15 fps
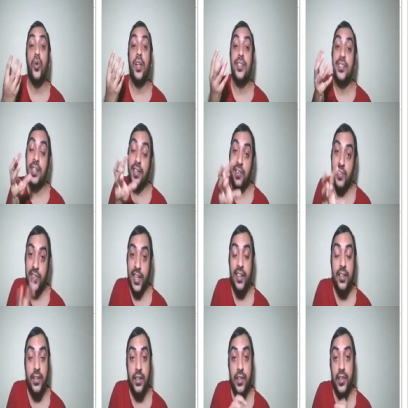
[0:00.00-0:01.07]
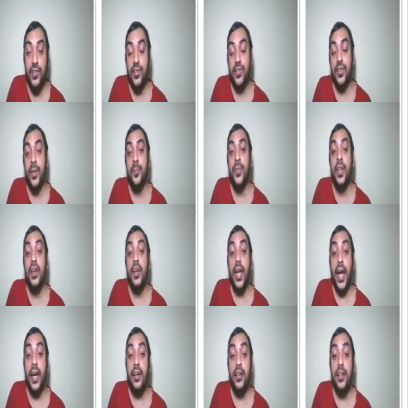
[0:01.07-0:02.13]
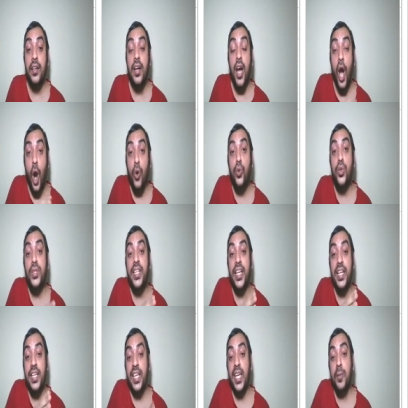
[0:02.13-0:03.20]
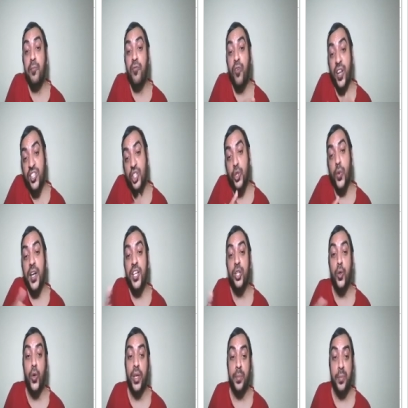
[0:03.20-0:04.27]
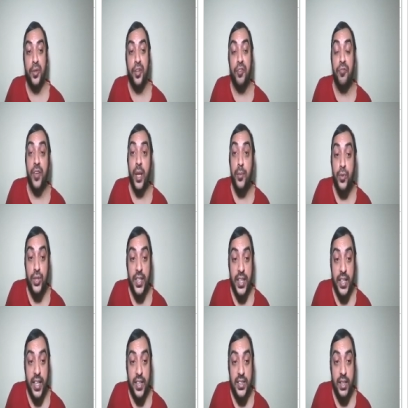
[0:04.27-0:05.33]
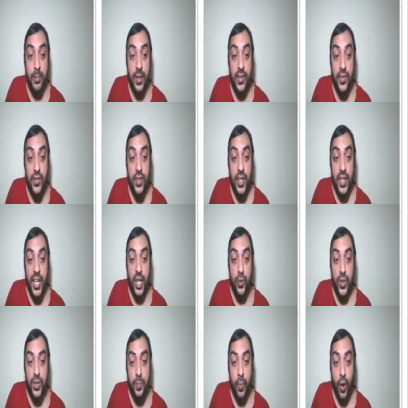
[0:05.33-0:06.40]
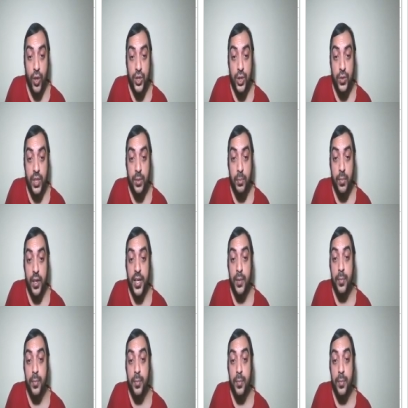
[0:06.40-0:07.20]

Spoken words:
in certain sectors, and how do they keep fluctuating over a period of time. You see, India Cements, it was positive number, it